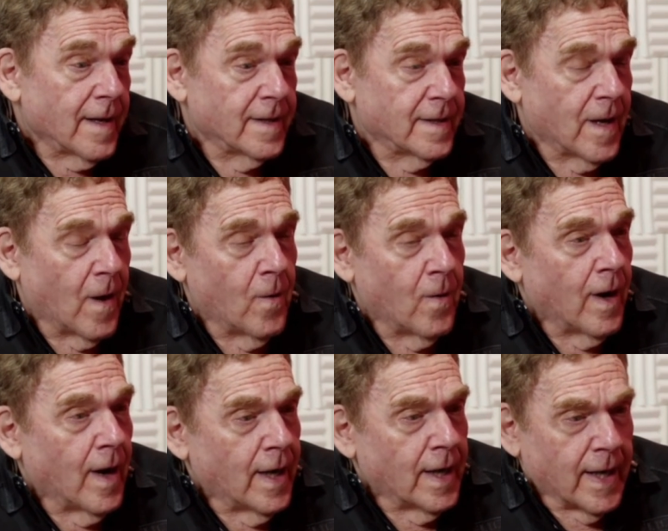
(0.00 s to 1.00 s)
You know,
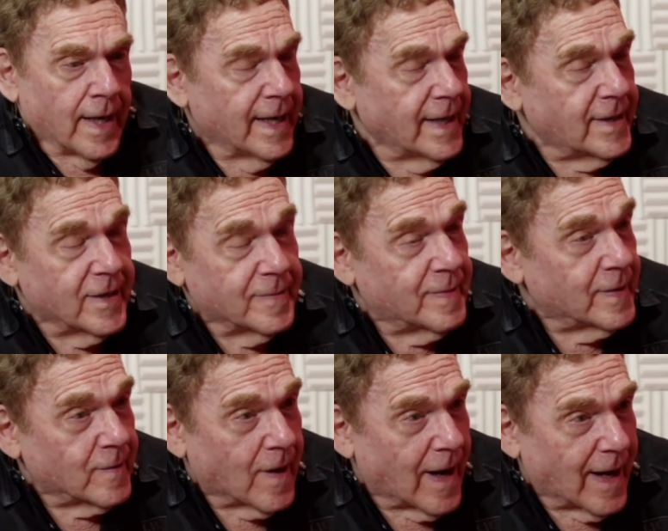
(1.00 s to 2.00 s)
he could be
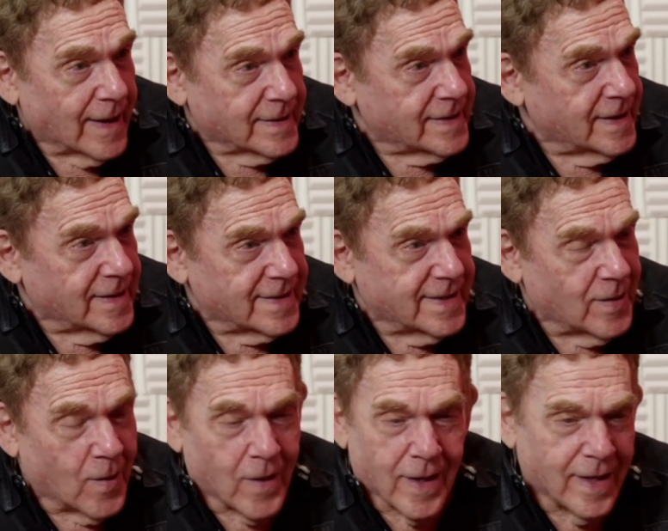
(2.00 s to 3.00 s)
right, Chelsea.
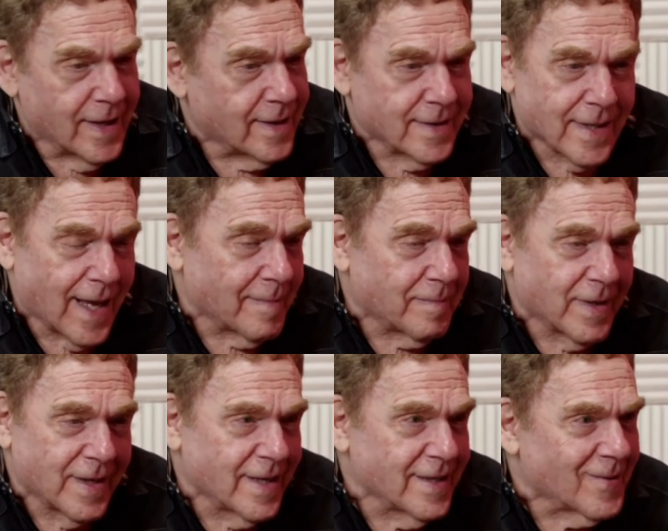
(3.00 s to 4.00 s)
Well, he could not.
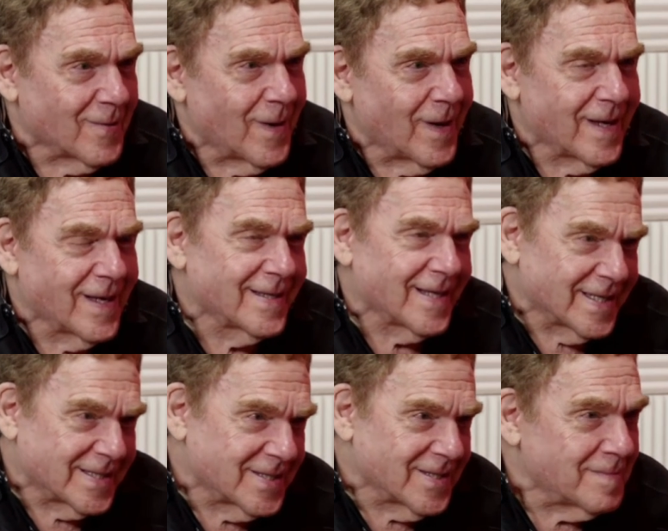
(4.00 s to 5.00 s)
But either way,
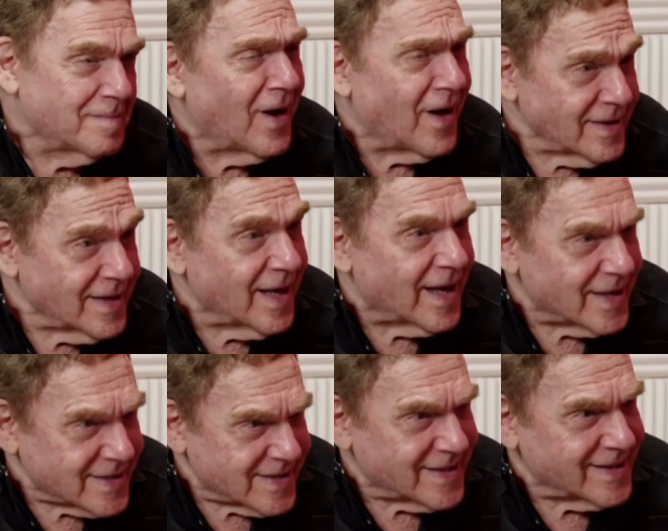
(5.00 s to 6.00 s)
it's good
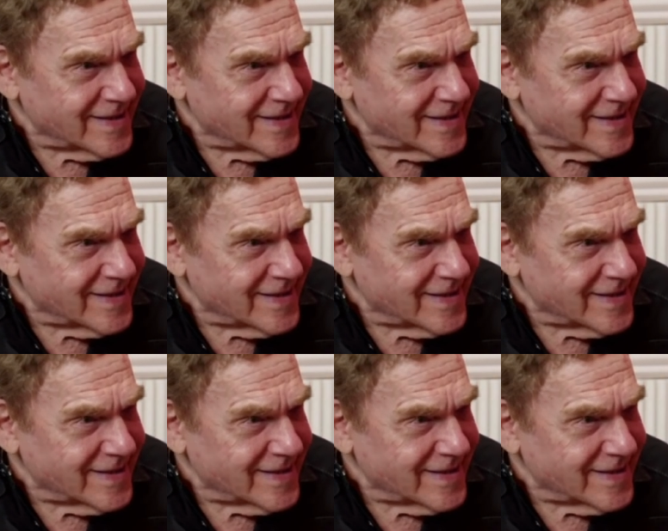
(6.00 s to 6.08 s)
podcasting.